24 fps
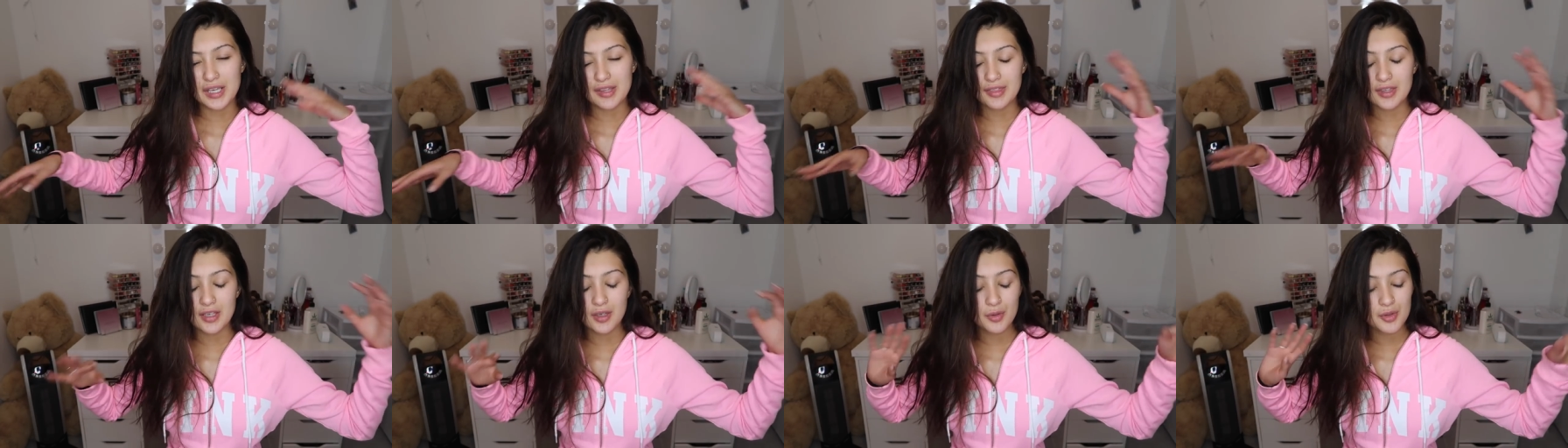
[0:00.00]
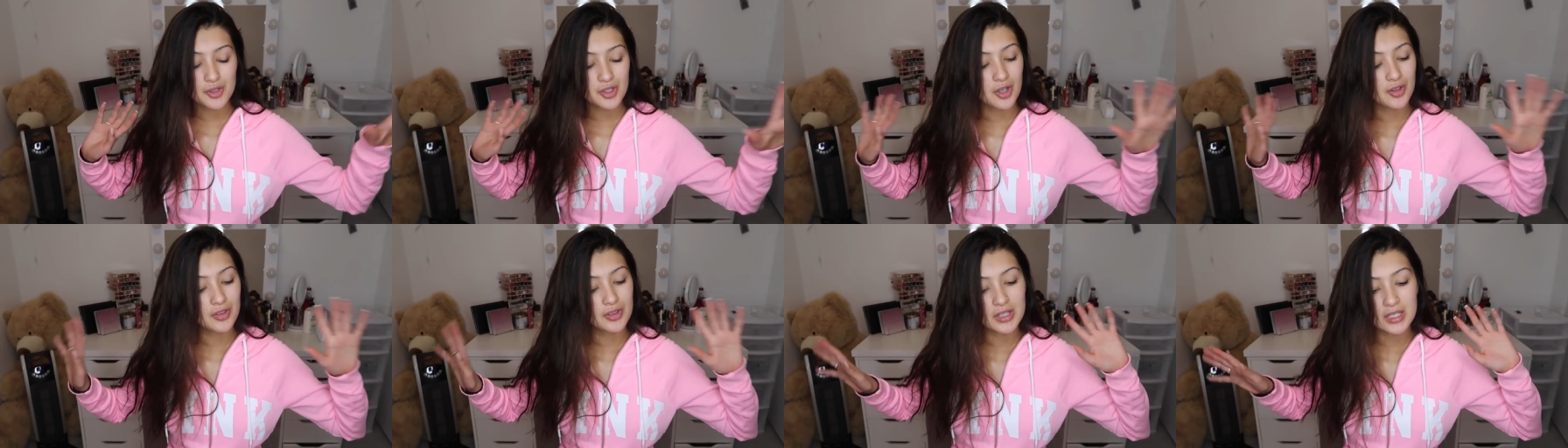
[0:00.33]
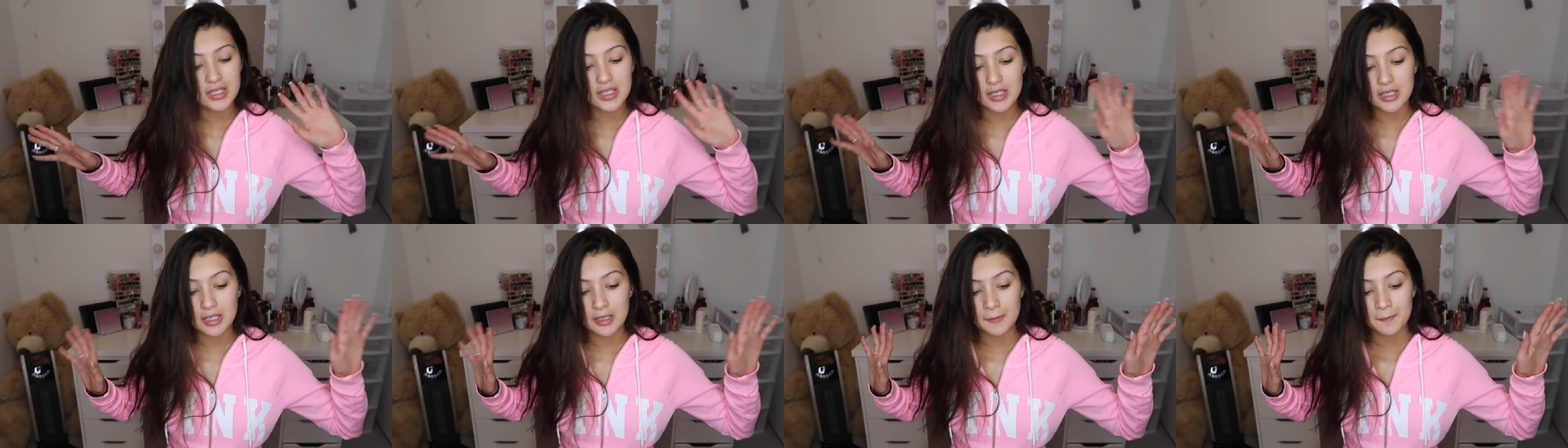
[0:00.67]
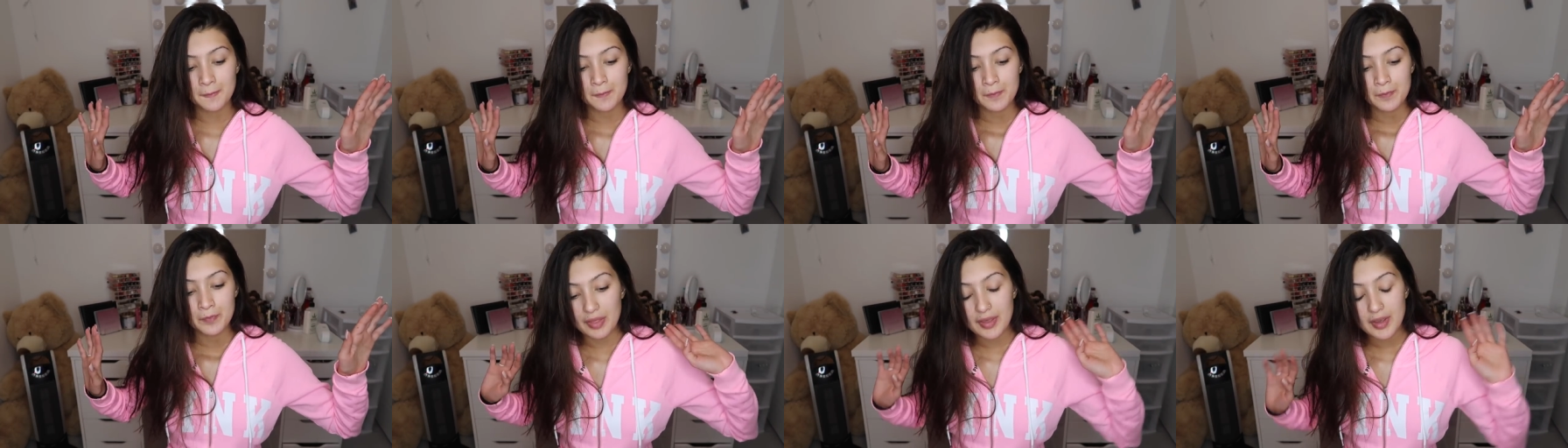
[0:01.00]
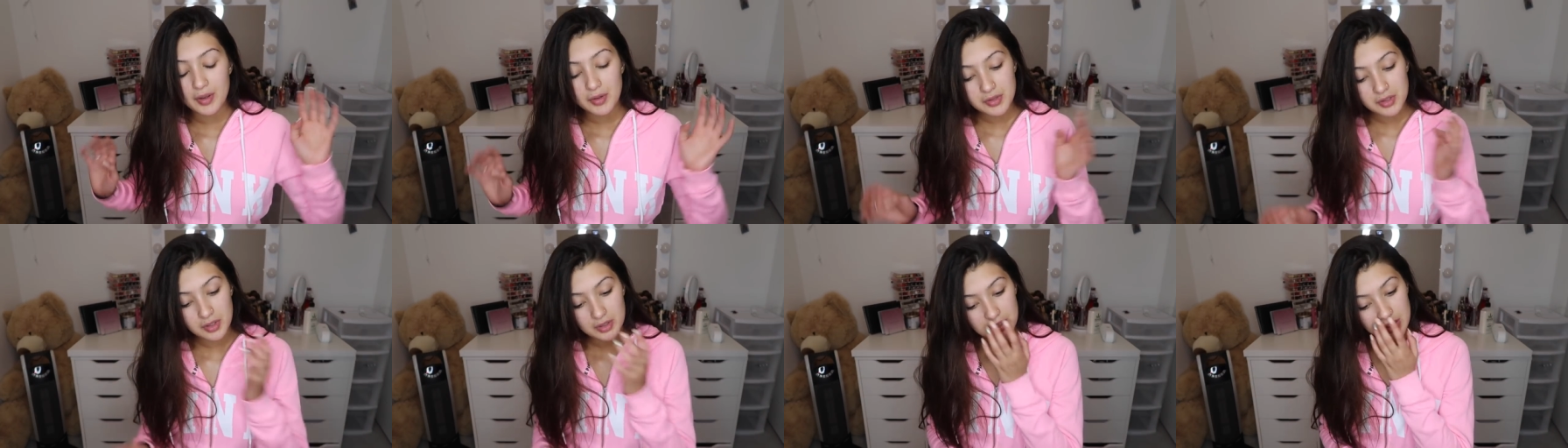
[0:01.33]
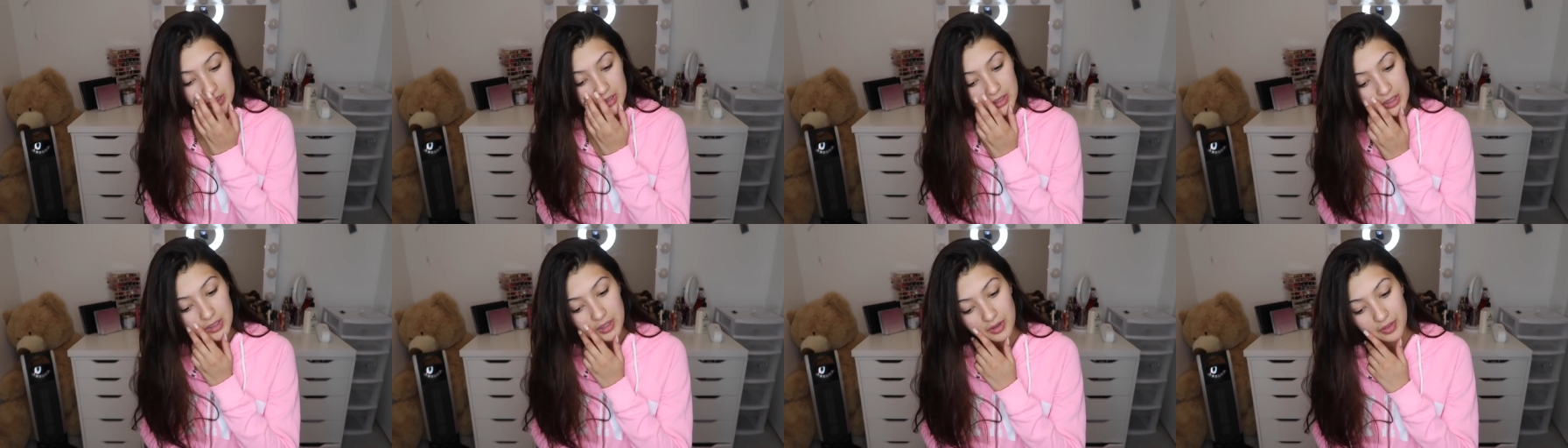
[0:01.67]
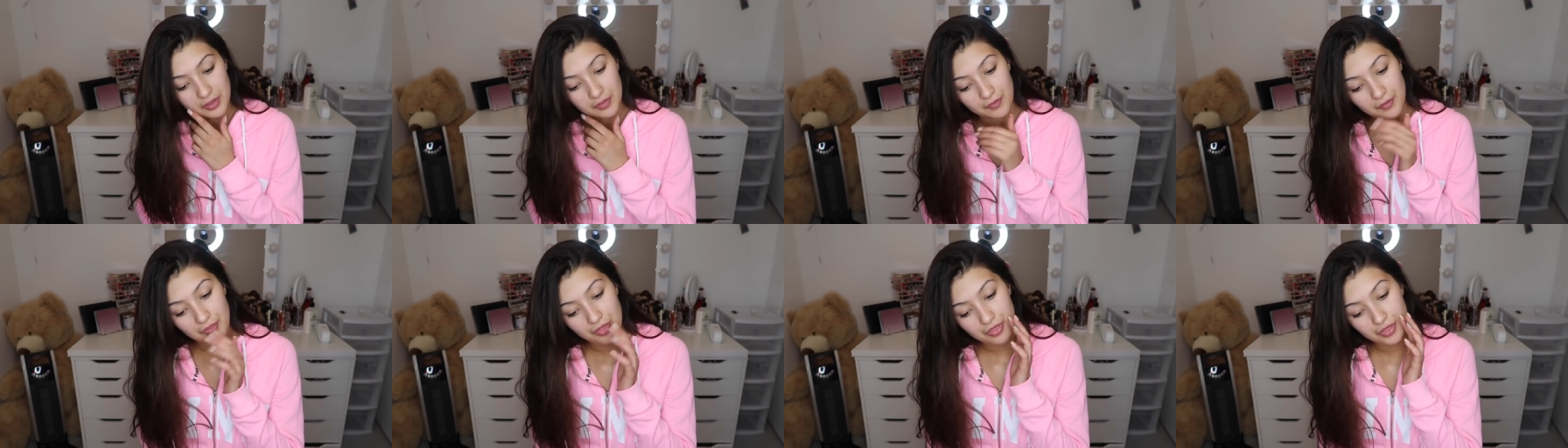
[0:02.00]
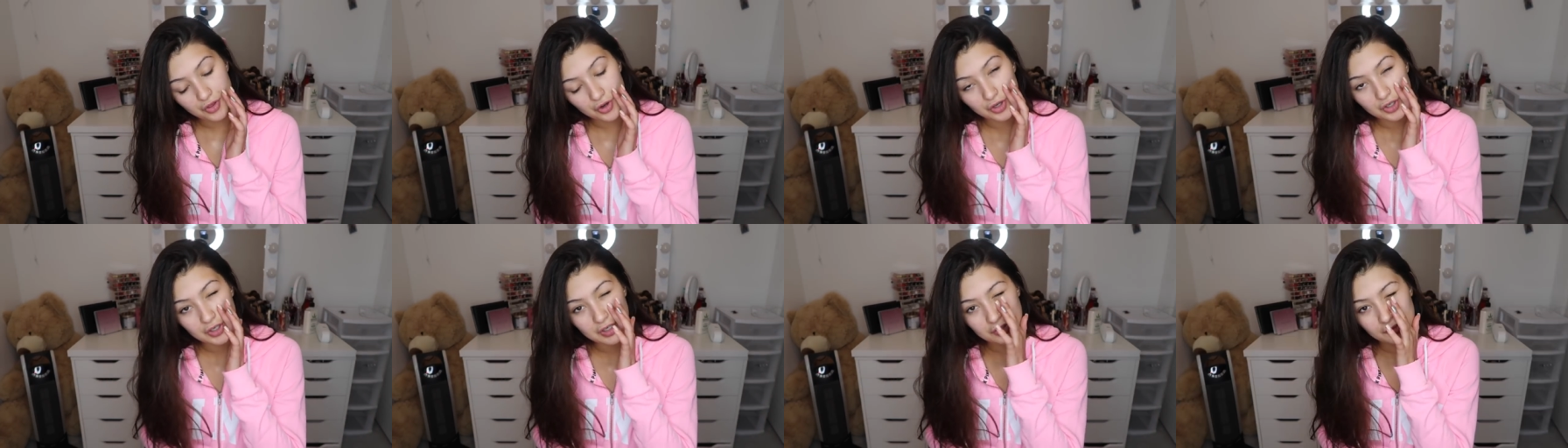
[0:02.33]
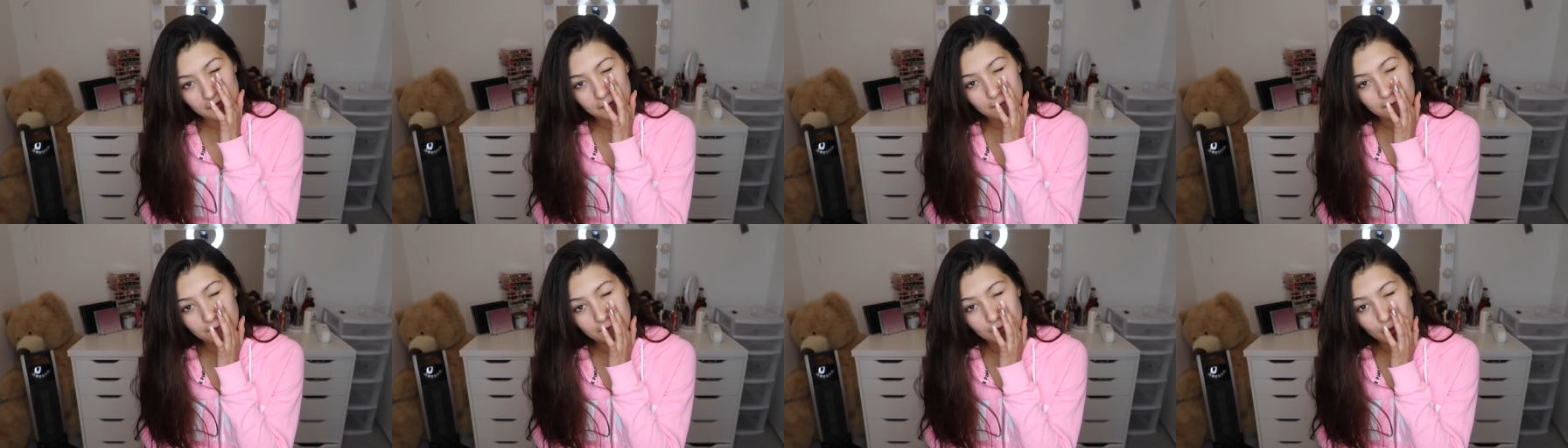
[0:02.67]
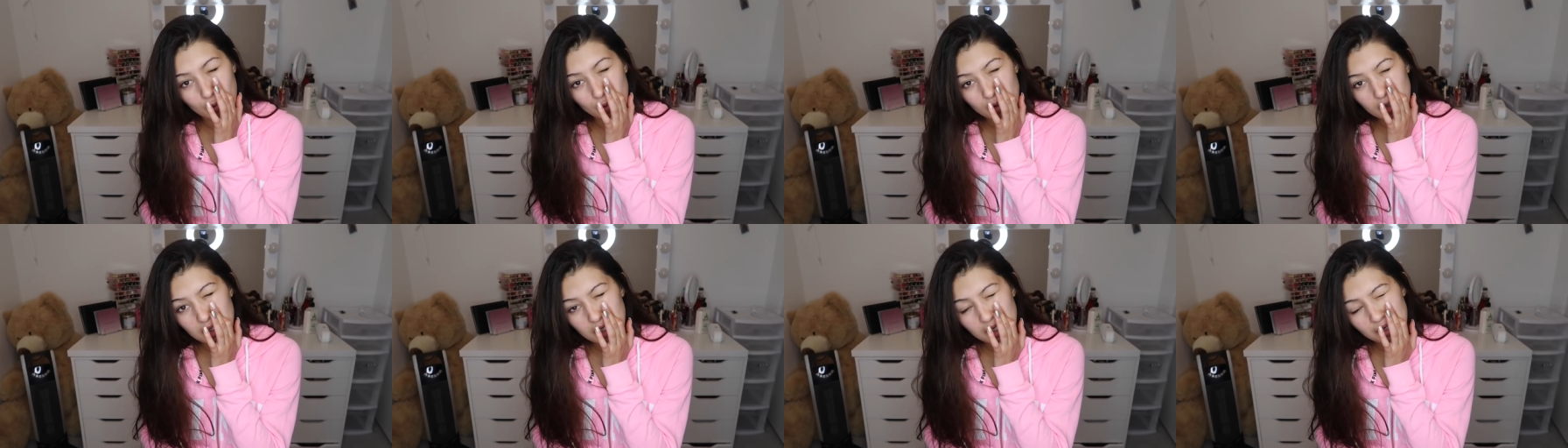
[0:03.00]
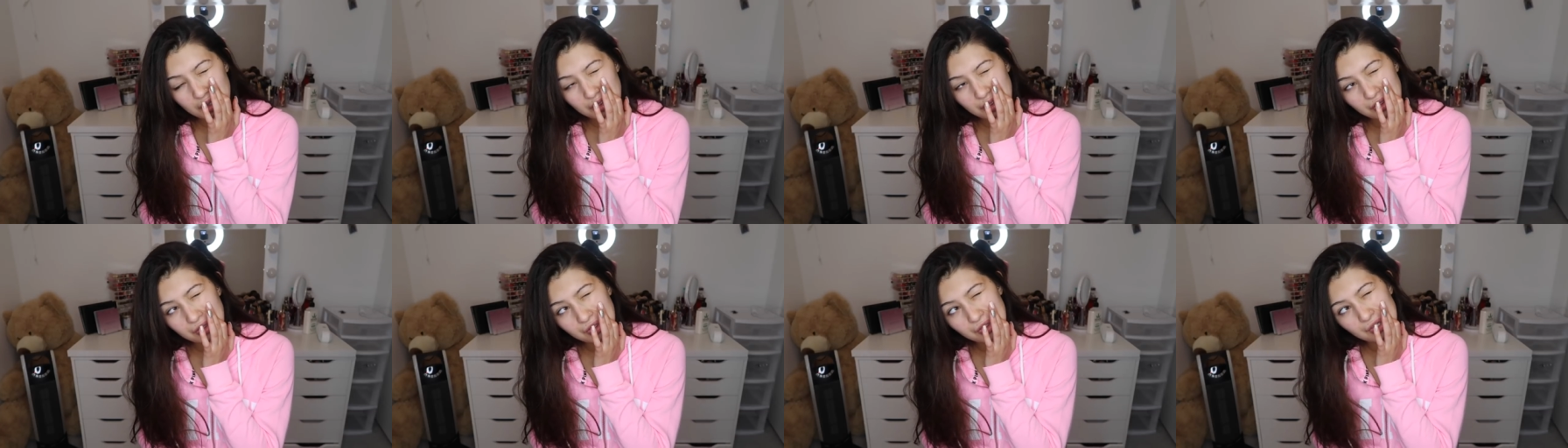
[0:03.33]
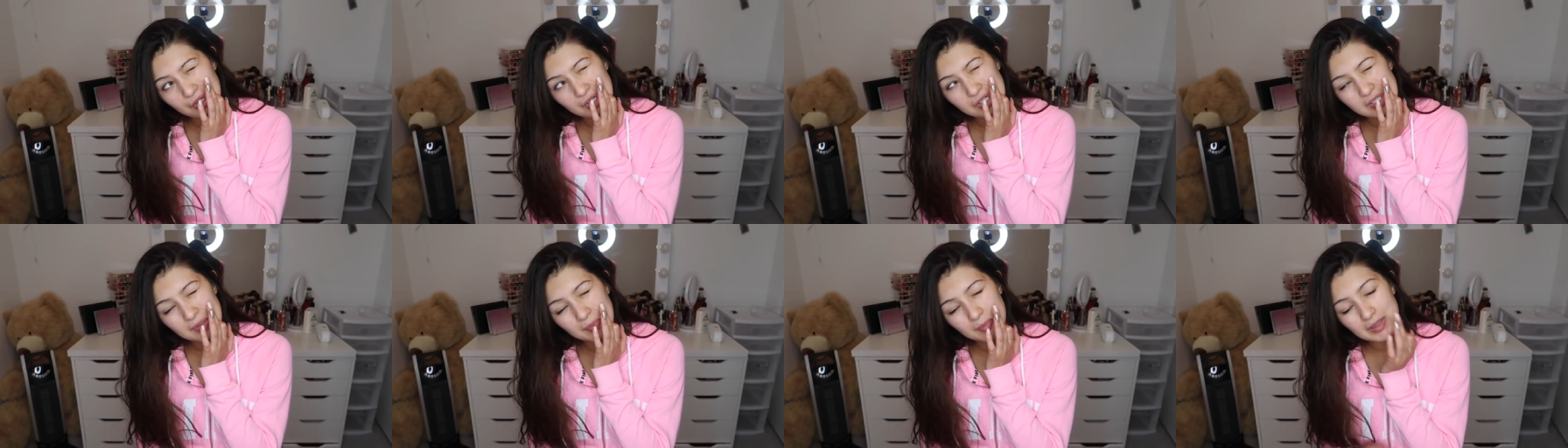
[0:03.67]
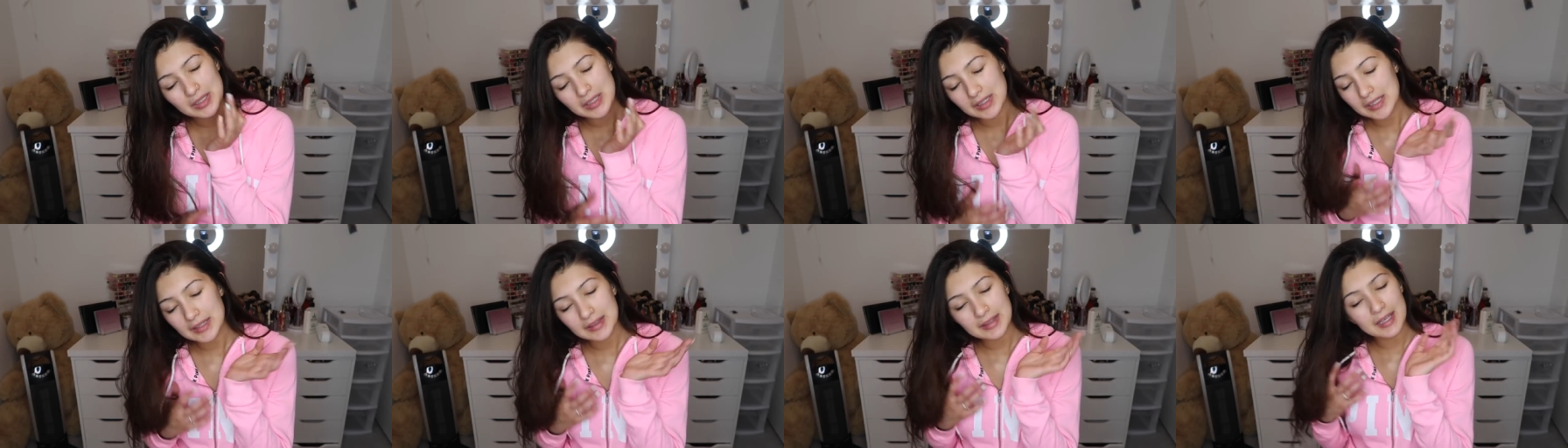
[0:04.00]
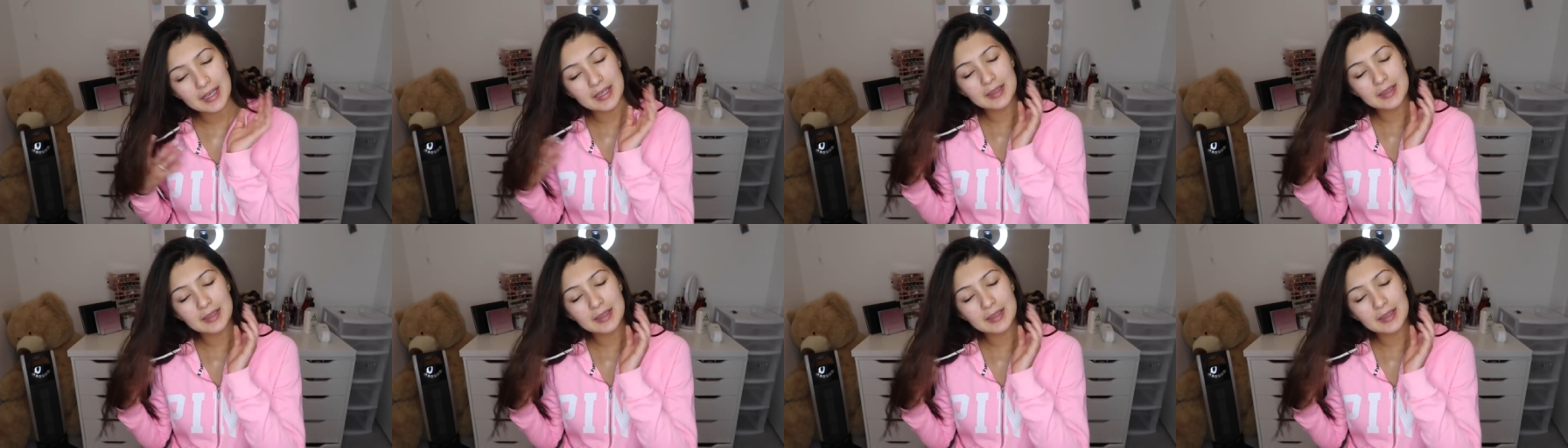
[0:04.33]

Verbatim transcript: I think it was on the, I think it was on the third and fourth or something like